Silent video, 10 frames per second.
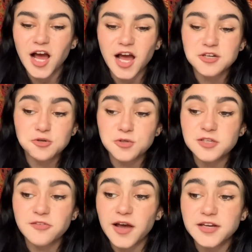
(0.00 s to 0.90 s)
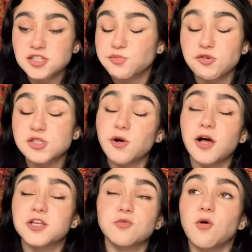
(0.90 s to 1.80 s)
Truly Divine just blows them all out
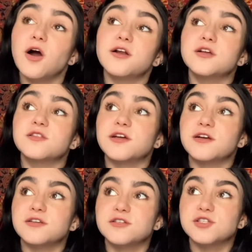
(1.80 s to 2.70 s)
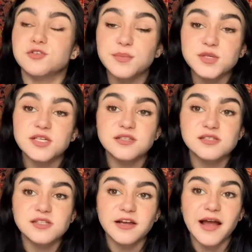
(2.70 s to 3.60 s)
of the water. Their descriptions,
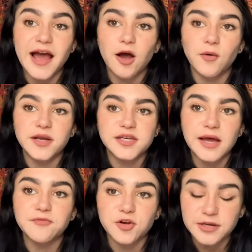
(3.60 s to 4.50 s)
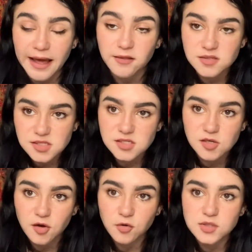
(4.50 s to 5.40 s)
how in-depth their analysis
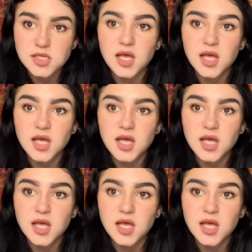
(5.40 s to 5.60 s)
goes,